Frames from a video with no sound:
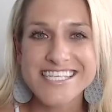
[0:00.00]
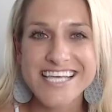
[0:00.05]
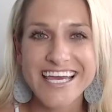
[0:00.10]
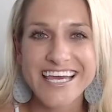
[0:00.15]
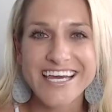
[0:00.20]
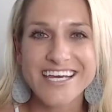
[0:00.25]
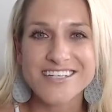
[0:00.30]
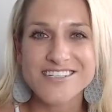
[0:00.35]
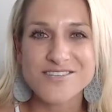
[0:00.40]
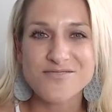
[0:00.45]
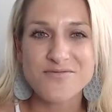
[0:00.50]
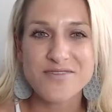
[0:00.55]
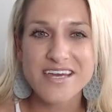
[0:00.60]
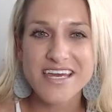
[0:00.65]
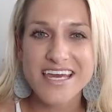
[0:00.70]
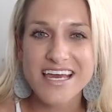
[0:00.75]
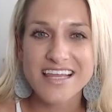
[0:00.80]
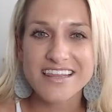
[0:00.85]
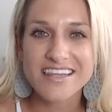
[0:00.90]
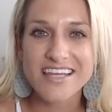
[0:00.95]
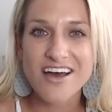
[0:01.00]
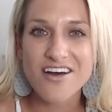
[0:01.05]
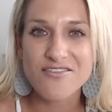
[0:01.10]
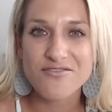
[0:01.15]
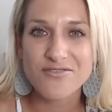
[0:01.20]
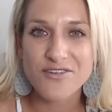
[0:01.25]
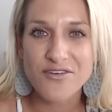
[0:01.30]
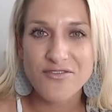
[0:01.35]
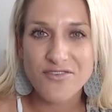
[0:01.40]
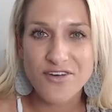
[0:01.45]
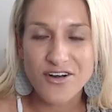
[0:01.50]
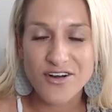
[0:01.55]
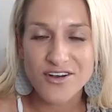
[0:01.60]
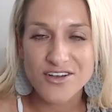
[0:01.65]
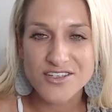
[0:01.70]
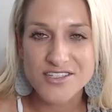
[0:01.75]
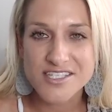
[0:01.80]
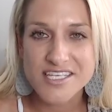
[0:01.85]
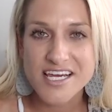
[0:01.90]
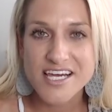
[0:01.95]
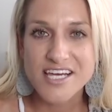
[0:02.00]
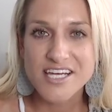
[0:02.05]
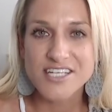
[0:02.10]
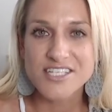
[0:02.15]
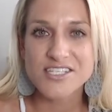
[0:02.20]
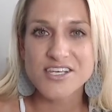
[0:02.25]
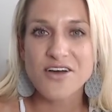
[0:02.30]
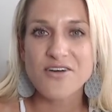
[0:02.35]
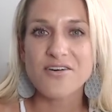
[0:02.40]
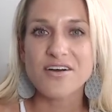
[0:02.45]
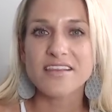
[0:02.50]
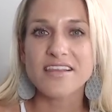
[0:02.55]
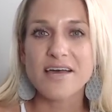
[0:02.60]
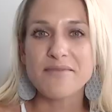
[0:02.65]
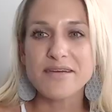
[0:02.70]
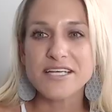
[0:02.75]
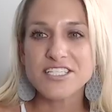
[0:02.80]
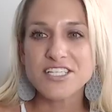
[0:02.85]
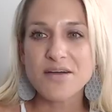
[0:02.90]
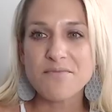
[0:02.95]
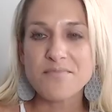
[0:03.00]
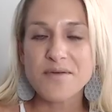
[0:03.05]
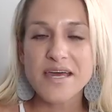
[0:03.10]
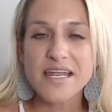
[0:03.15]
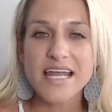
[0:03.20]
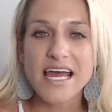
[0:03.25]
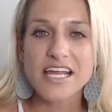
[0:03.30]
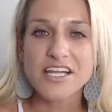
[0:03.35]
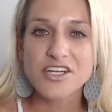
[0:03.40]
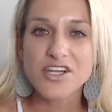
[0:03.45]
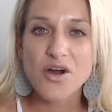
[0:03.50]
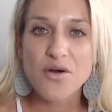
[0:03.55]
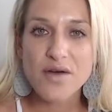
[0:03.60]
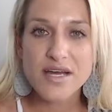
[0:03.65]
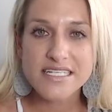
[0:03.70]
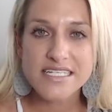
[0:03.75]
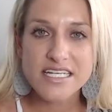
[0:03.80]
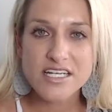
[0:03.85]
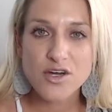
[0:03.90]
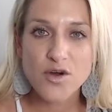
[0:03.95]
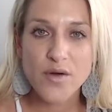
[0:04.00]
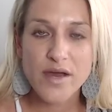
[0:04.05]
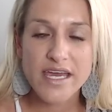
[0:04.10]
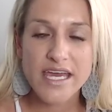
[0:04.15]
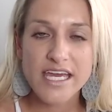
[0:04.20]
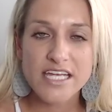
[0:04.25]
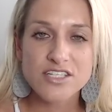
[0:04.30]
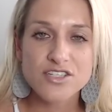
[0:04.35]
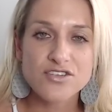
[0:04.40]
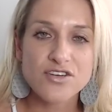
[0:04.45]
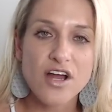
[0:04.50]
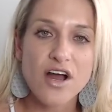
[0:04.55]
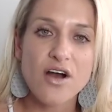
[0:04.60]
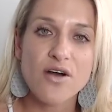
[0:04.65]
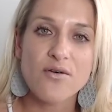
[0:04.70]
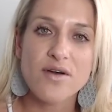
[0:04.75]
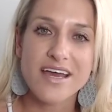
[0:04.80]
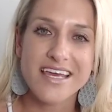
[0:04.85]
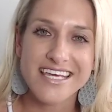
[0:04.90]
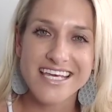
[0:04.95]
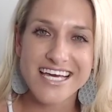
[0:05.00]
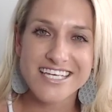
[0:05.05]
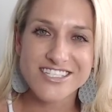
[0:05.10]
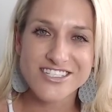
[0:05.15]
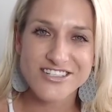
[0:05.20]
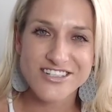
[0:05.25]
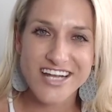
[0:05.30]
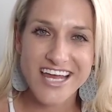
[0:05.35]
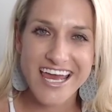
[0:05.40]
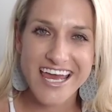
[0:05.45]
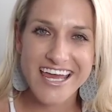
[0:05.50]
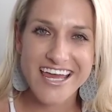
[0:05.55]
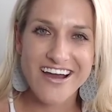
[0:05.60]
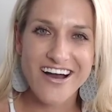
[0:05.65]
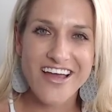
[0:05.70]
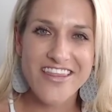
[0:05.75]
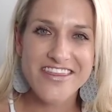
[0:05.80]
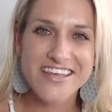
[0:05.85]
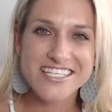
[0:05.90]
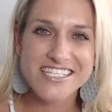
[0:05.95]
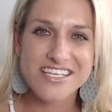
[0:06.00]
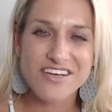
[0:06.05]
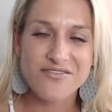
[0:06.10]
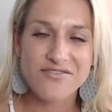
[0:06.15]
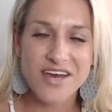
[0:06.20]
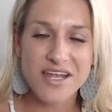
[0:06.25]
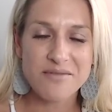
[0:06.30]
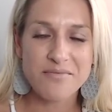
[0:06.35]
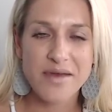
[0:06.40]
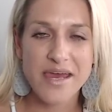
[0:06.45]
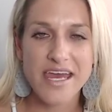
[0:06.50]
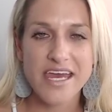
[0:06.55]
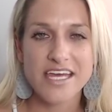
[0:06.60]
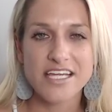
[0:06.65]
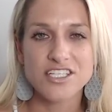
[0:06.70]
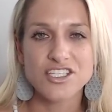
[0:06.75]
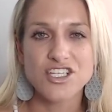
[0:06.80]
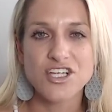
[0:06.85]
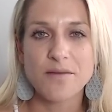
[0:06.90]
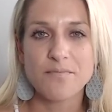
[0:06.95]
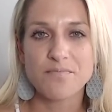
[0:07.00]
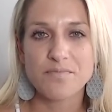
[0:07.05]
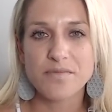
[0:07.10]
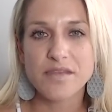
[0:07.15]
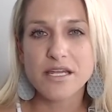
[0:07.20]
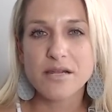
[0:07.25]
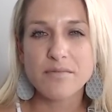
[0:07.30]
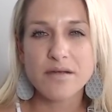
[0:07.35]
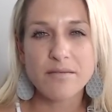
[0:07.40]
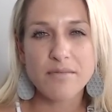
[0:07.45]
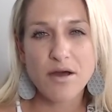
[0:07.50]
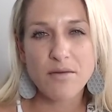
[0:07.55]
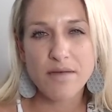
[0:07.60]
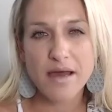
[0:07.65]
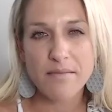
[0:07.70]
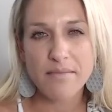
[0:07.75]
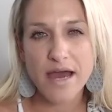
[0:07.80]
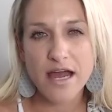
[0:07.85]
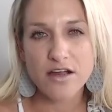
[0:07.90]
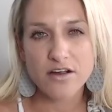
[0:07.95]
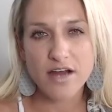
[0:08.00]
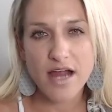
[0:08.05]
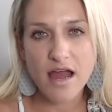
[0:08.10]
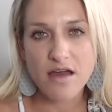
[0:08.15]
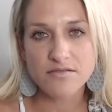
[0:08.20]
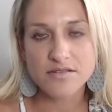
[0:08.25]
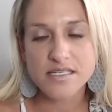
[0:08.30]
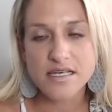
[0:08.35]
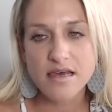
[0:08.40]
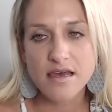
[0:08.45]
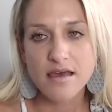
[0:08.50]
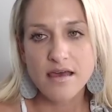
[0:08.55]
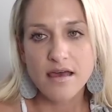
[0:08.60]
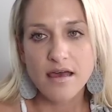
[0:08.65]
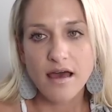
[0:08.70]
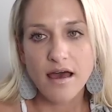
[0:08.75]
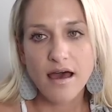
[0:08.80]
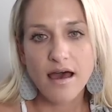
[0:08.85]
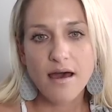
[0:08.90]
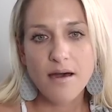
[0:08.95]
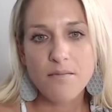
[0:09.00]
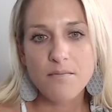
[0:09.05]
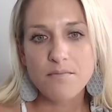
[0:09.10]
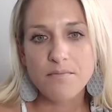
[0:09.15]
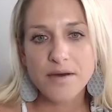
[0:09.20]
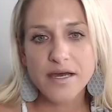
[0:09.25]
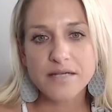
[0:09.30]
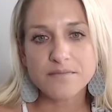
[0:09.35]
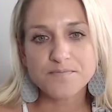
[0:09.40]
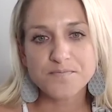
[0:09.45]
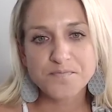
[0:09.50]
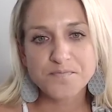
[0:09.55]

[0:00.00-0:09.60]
and we love referrals. So let me jump in. I know I did a quick intro yesterday on this event page, a little bit about my background, but